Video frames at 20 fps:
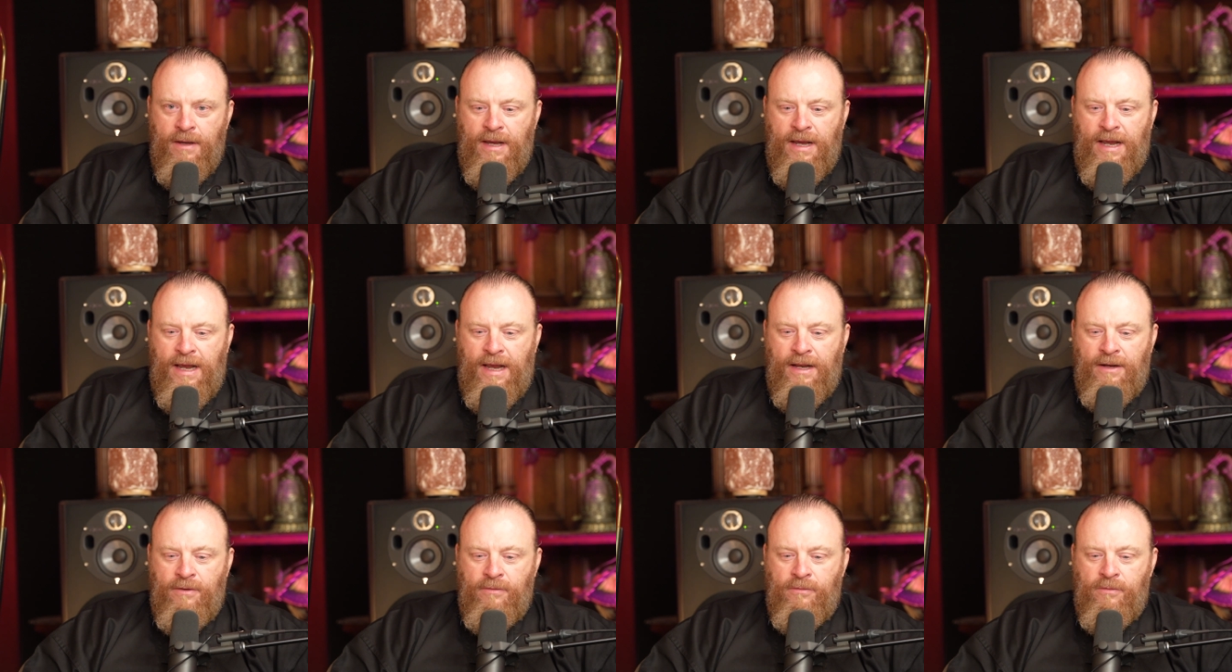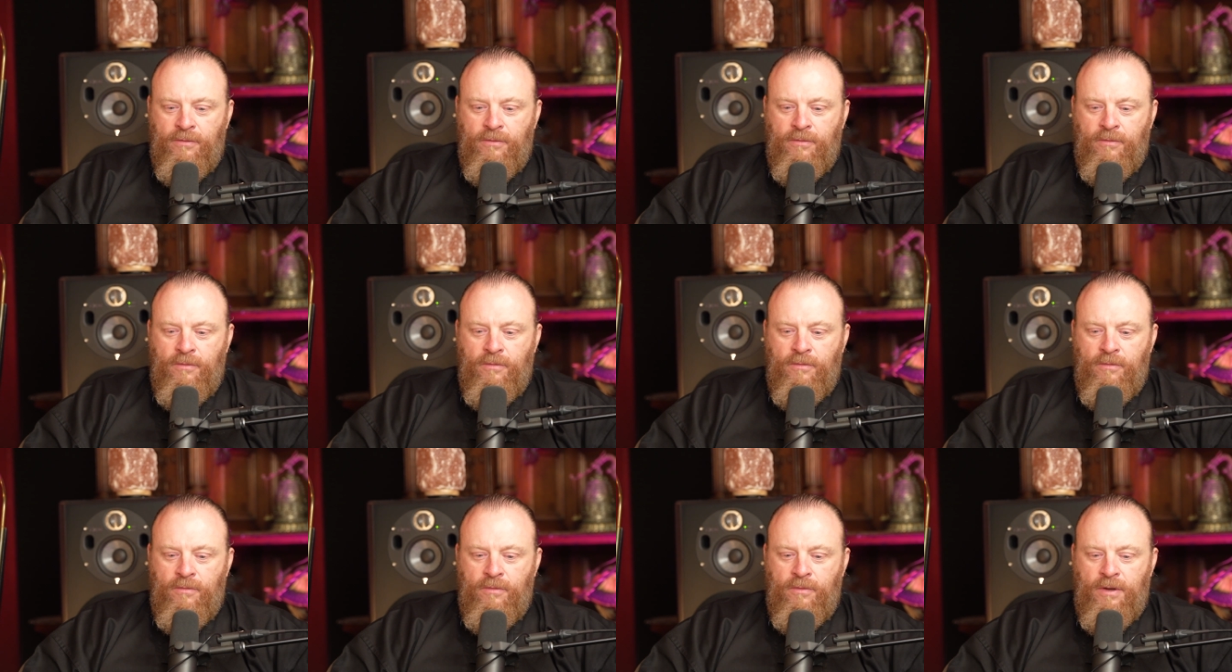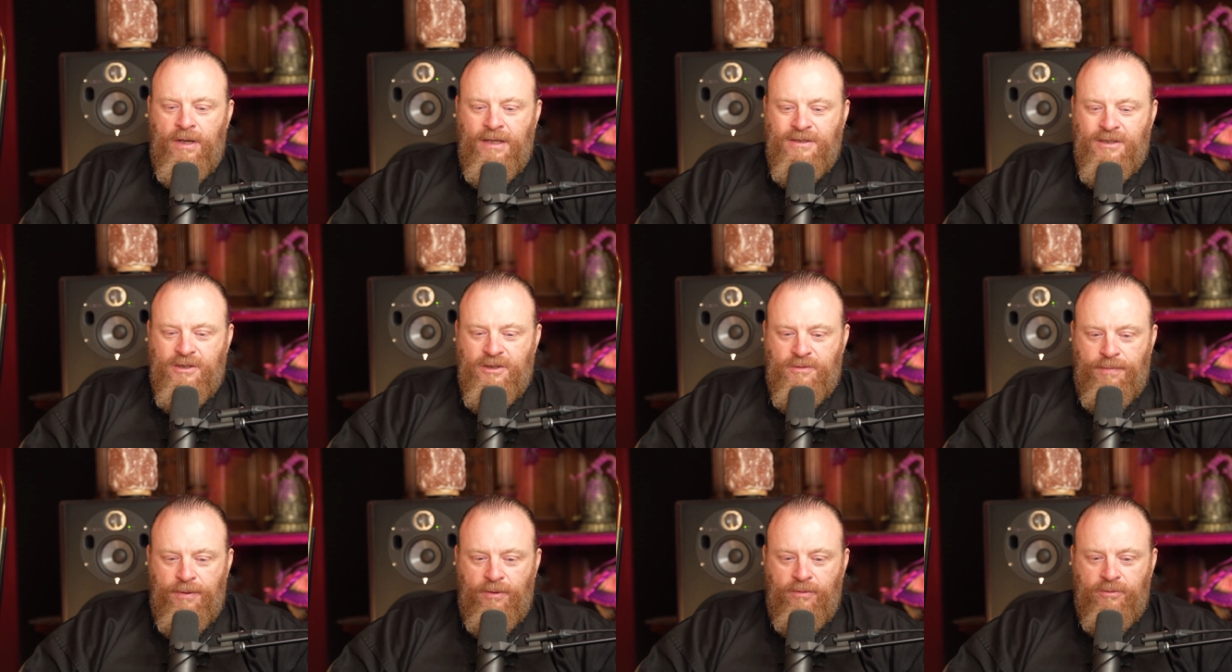And it's a
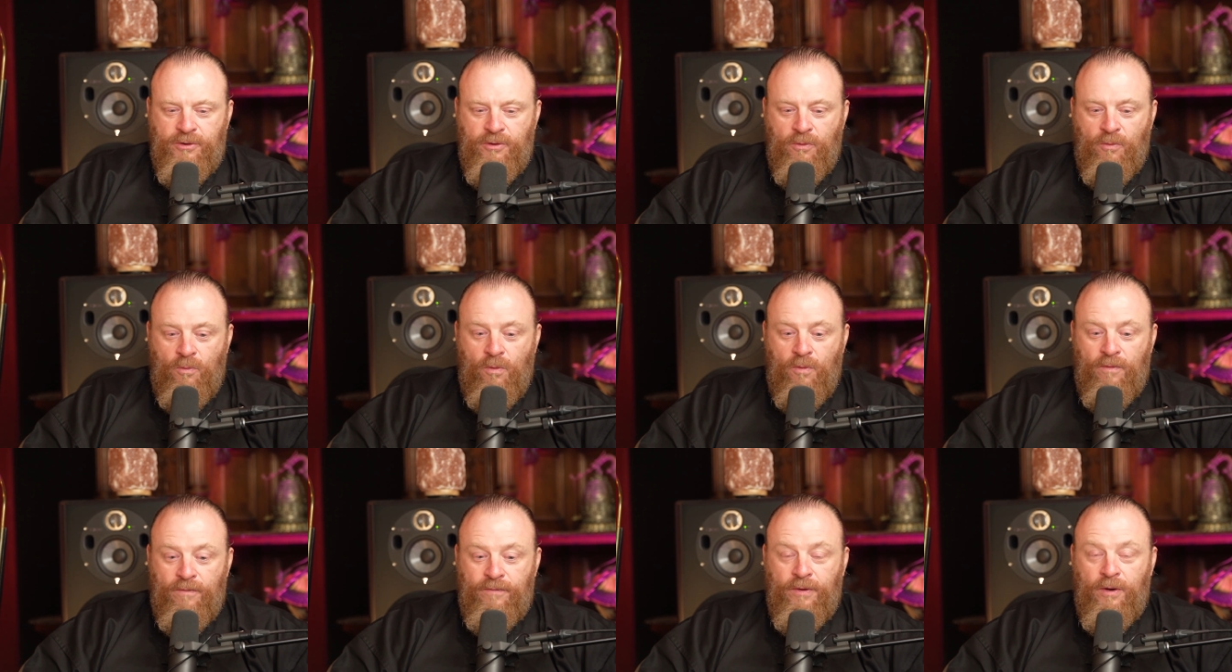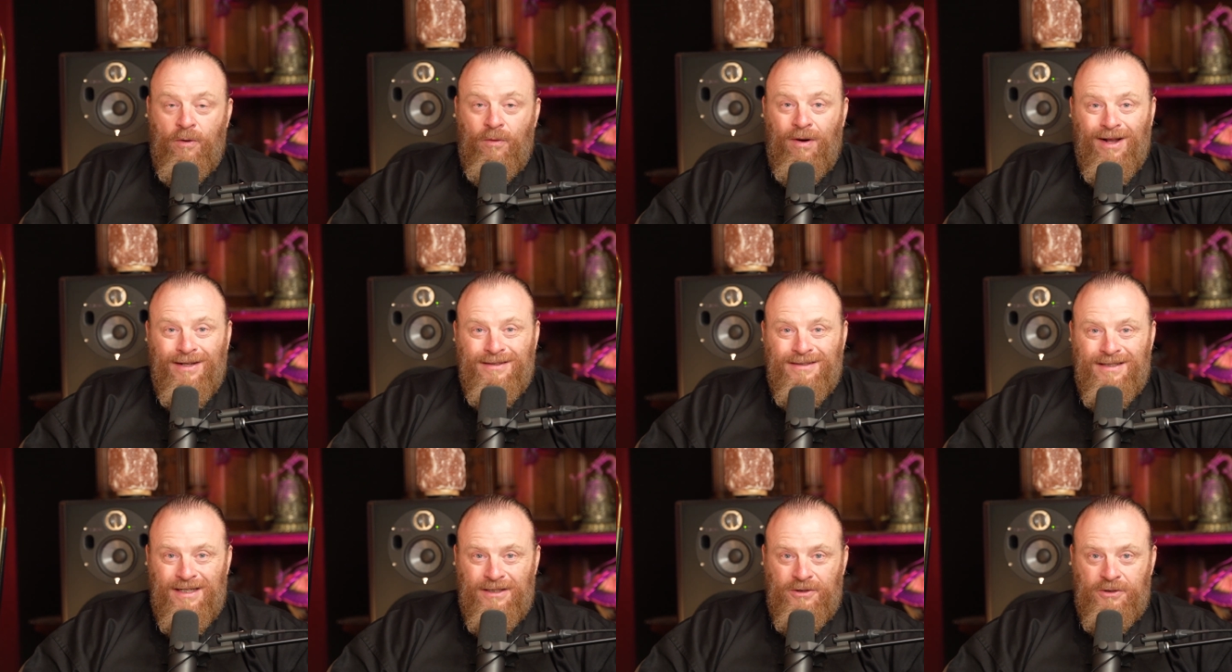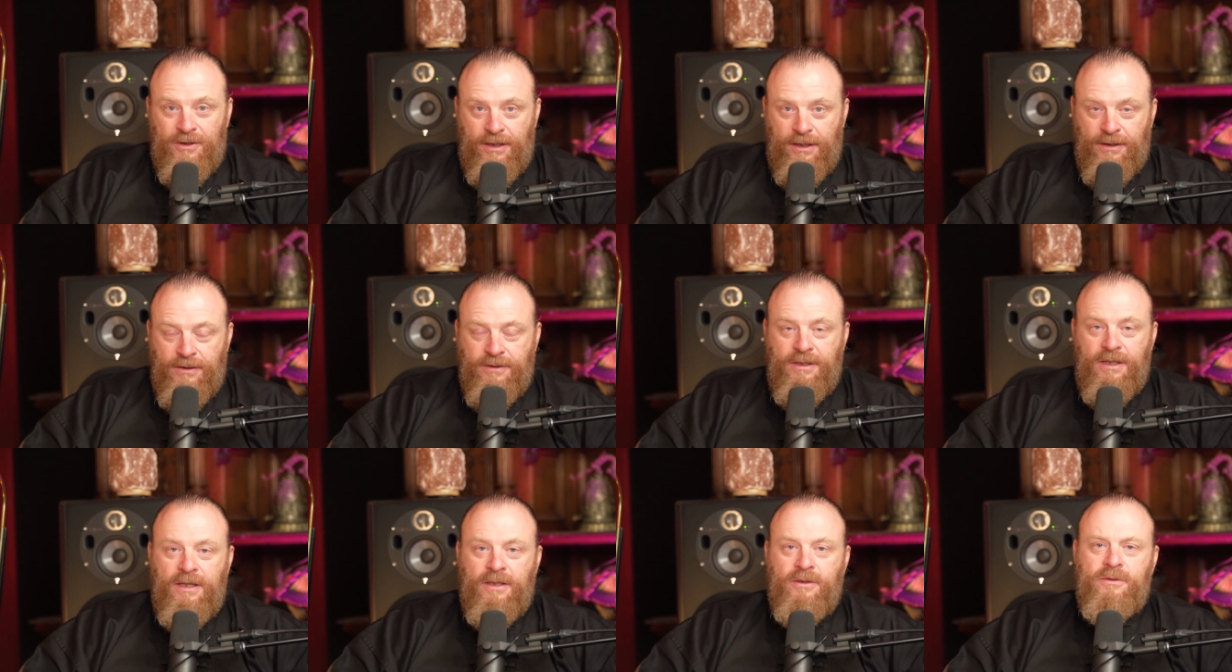spiritual war for your attention
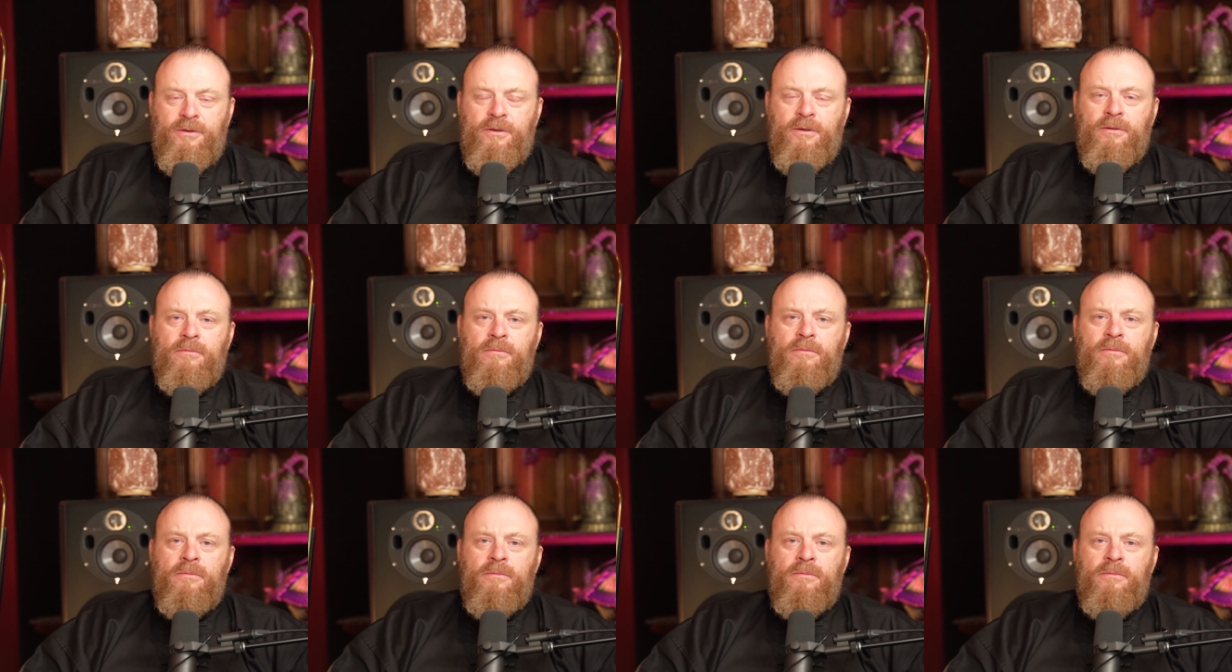intention.